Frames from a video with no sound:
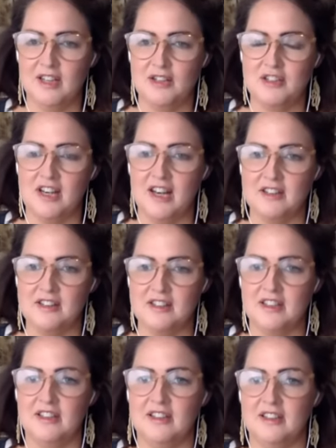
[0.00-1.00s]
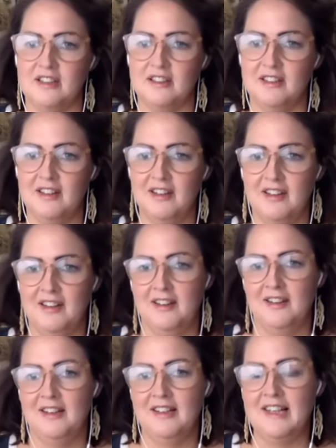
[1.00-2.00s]
go to London and
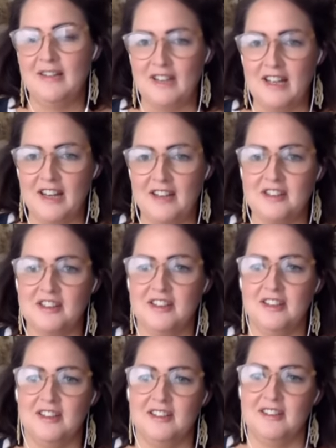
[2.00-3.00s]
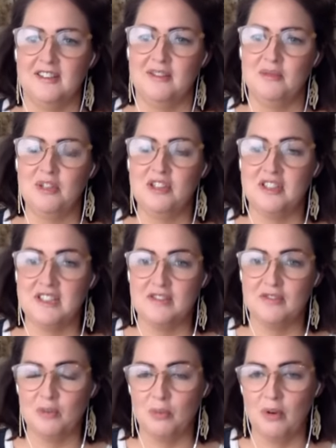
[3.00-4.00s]
live in London, and which I
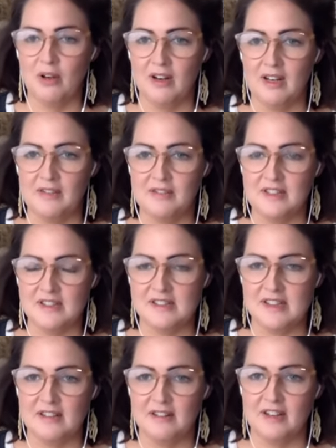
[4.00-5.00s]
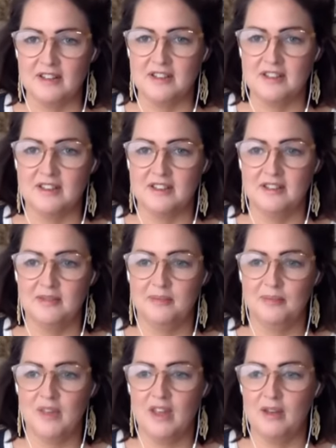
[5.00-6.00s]
did for a while. I lived in South London,
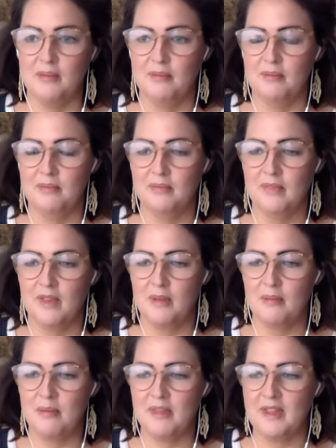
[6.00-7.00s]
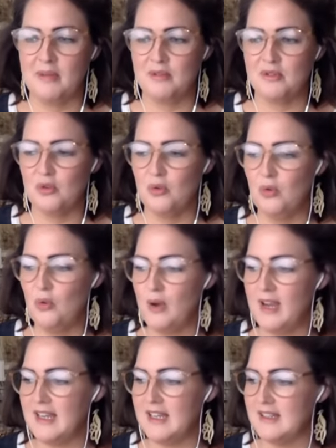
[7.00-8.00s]
um, but there was
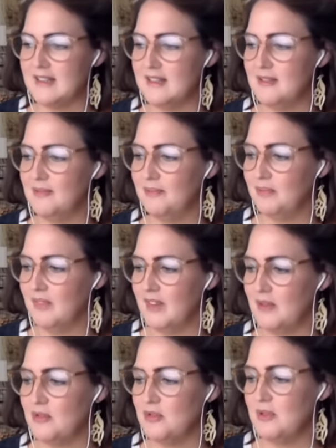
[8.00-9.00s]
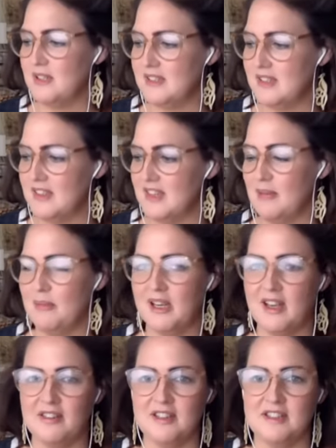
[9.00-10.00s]
always there was always something in my
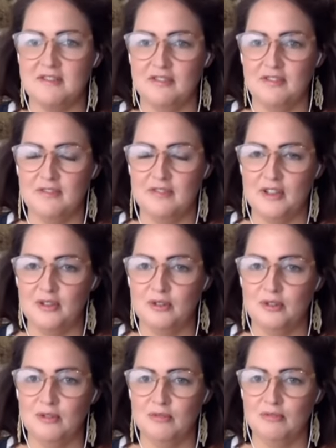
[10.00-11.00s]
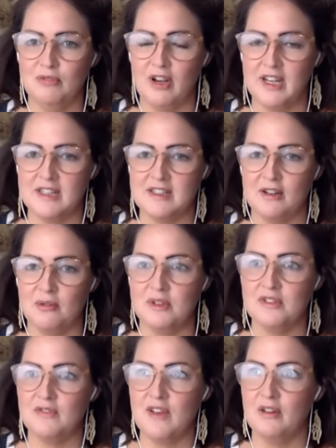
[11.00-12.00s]
gut that didn't feel right. I
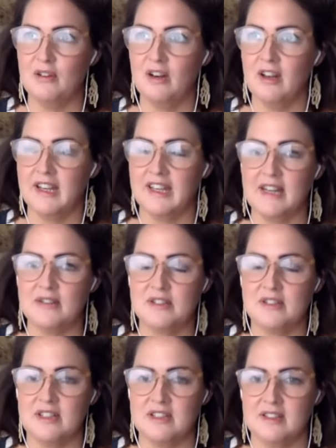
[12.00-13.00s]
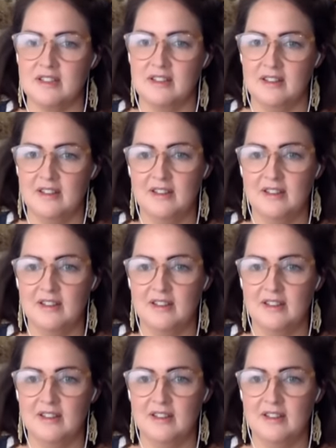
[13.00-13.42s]
always felt like an outsider.